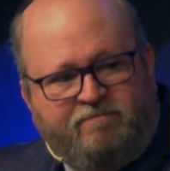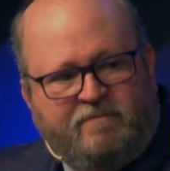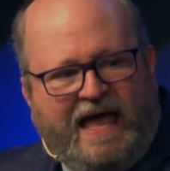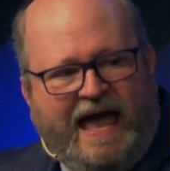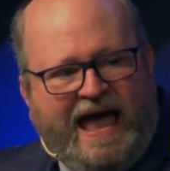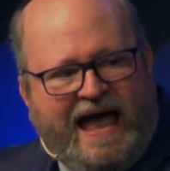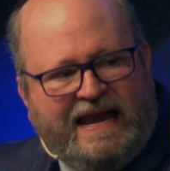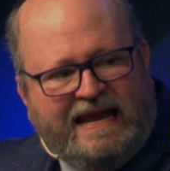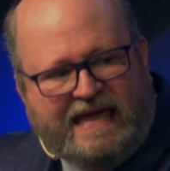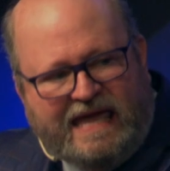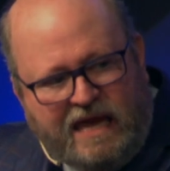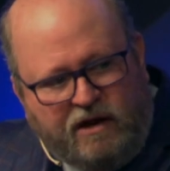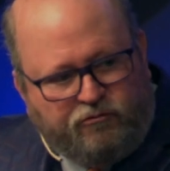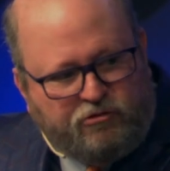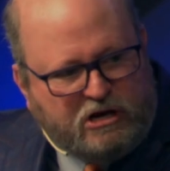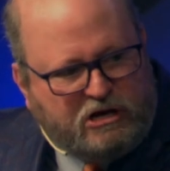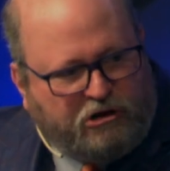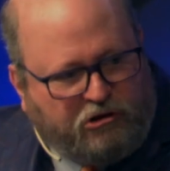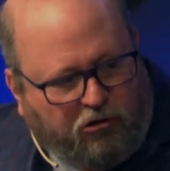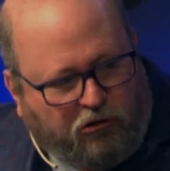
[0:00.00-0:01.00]
And he
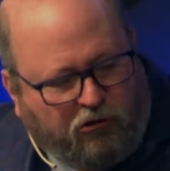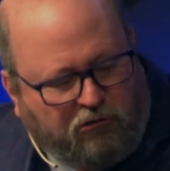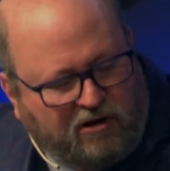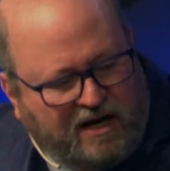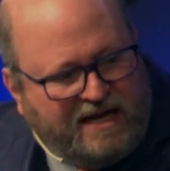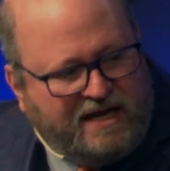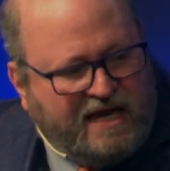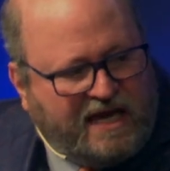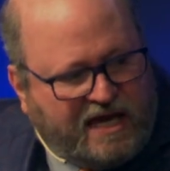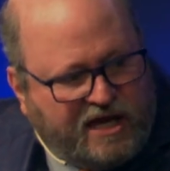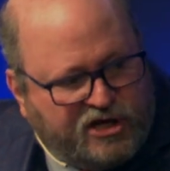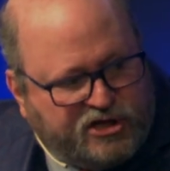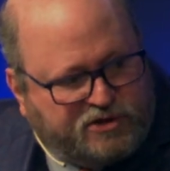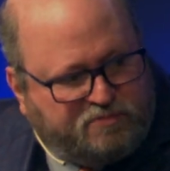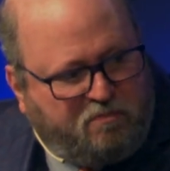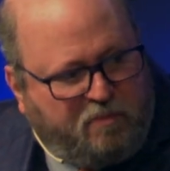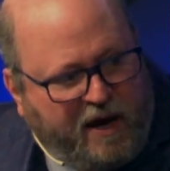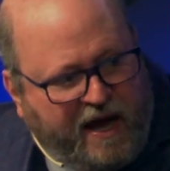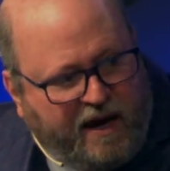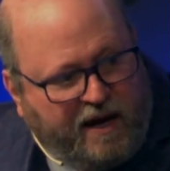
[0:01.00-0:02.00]
recorded his
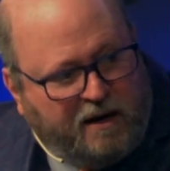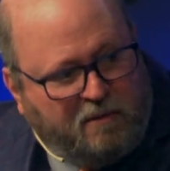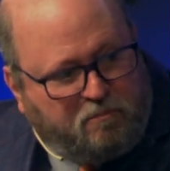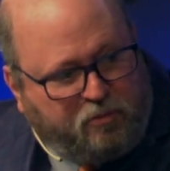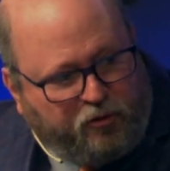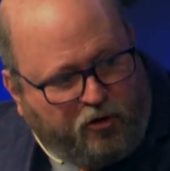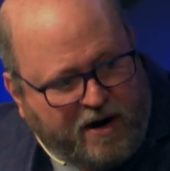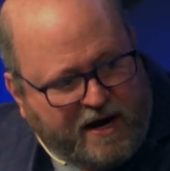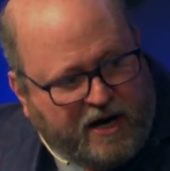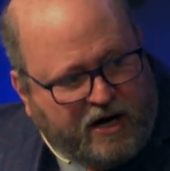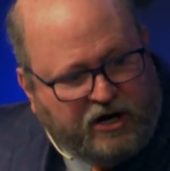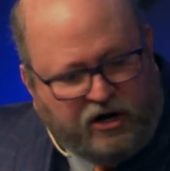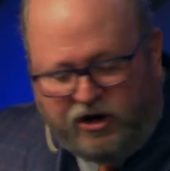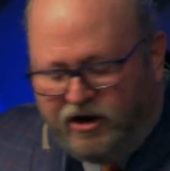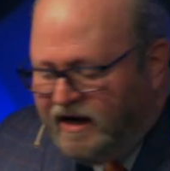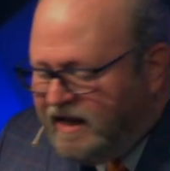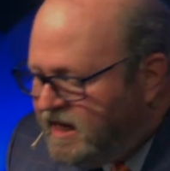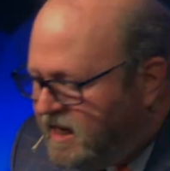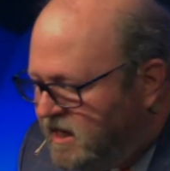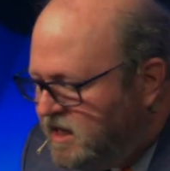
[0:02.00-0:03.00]

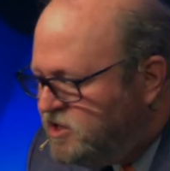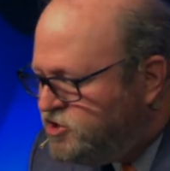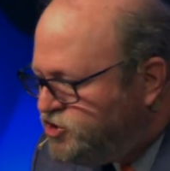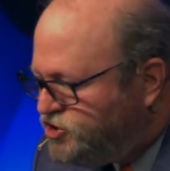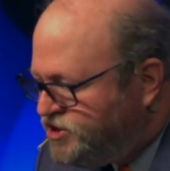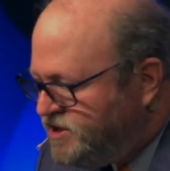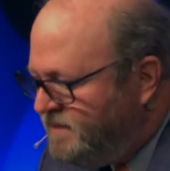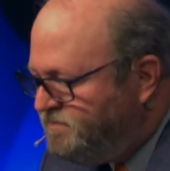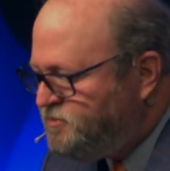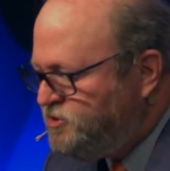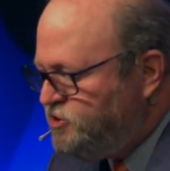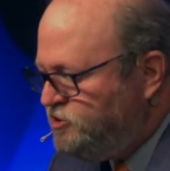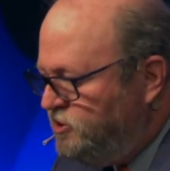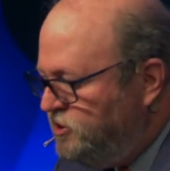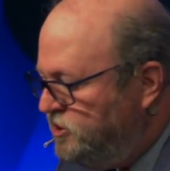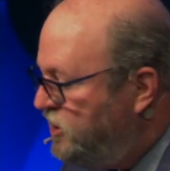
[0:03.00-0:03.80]
prayer in his ship's